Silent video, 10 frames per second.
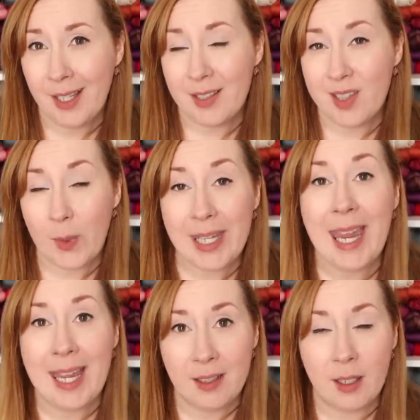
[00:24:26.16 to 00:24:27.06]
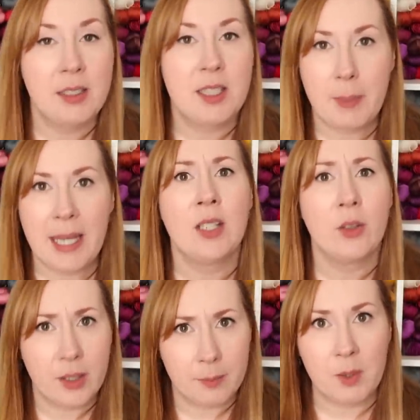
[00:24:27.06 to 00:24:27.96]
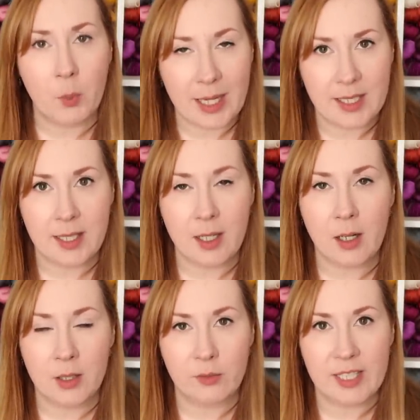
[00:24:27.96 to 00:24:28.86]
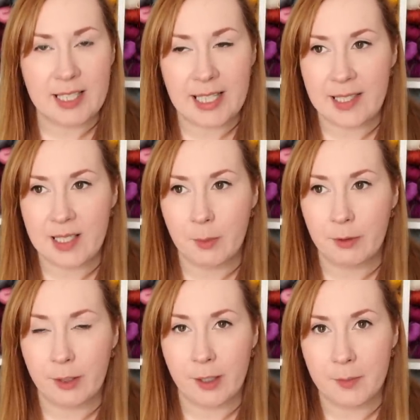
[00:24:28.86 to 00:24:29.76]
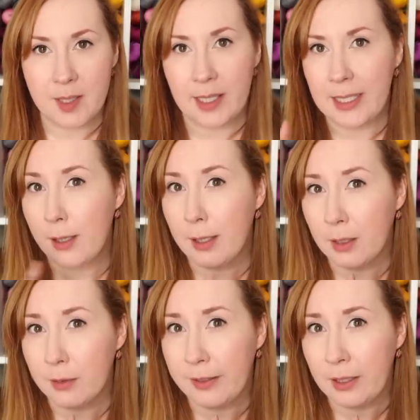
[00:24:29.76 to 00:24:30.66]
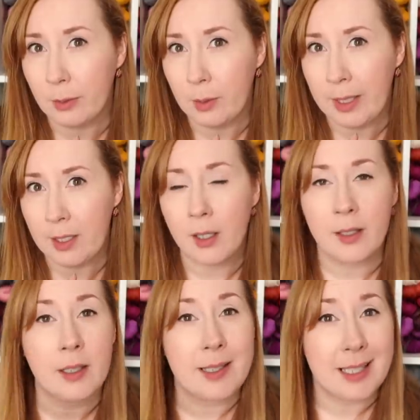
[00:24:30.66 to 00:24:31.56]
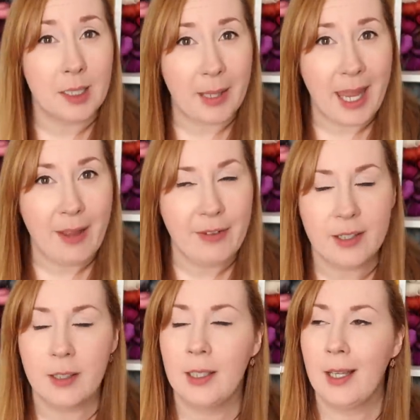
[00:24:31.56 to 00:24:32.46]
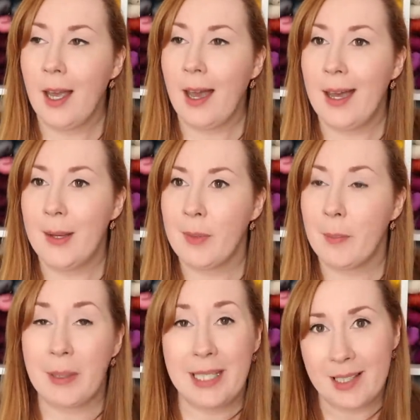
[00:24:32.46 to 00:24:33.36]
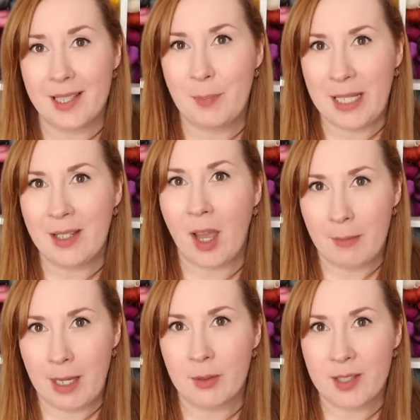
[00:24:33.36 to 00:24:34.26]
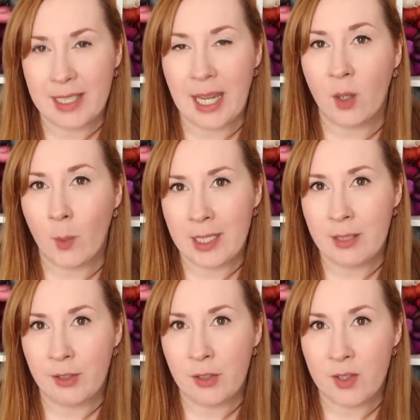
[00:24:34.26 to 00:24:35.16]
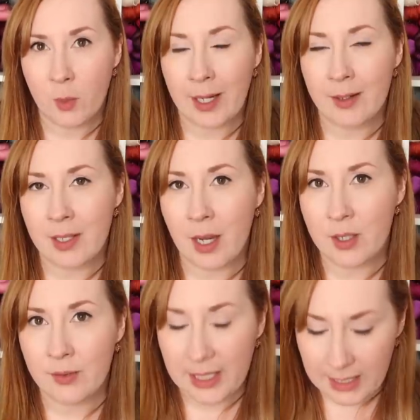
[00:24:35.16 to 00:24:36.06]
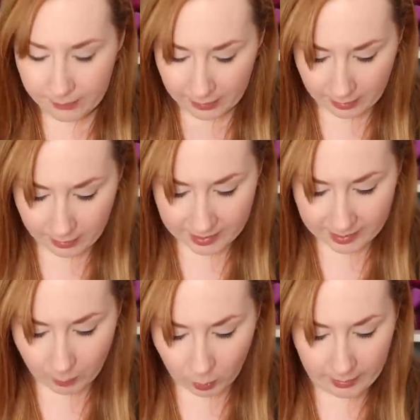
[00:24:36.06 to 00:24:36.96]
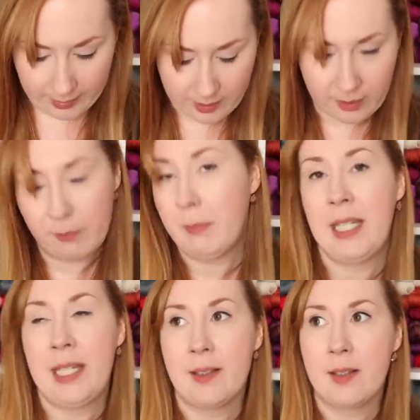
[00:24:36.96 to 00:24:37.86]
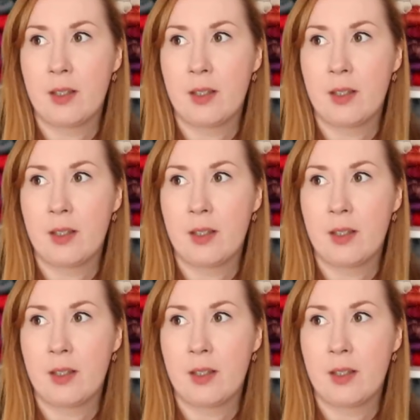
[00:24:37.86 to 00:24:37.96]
So again, depending on the weight of the yarn, obviously some of the slightly thicker fingering weight yarn is a little bit heavier, but it does mean that I'm able to get quite a few squares out of even the smallest of minis.